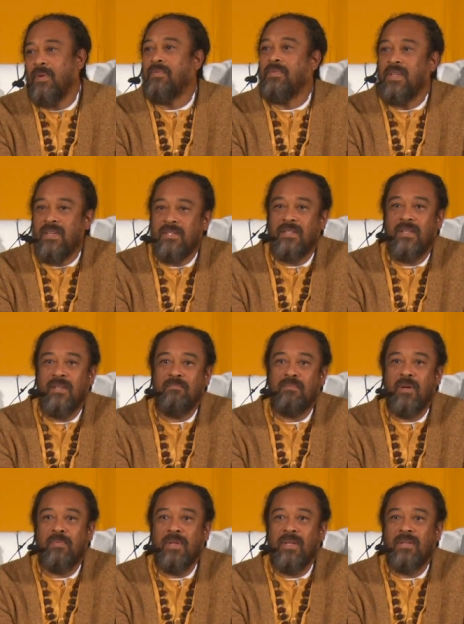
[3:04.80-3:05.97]
We have tasted
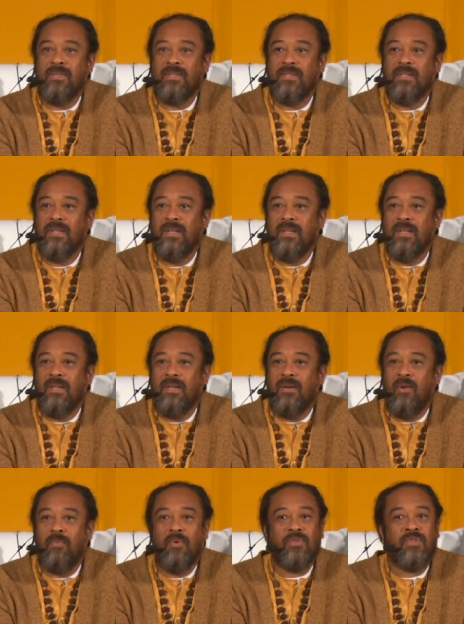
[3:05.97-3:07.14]
impermanence.
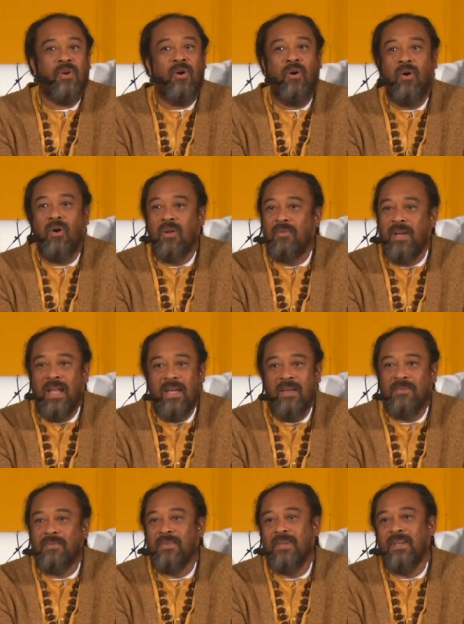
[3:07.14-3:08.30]
Almost all of our
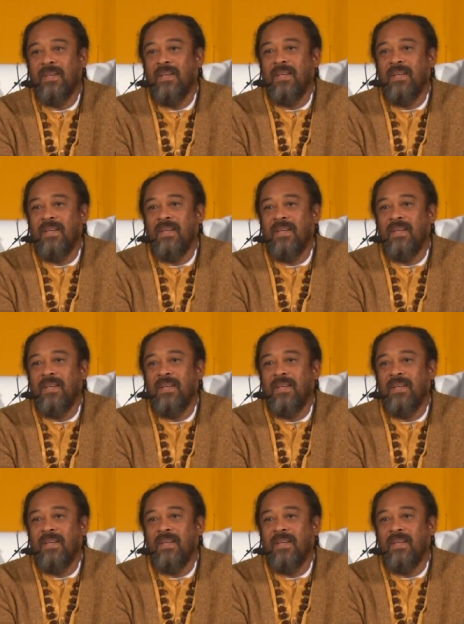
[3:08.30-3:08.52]
life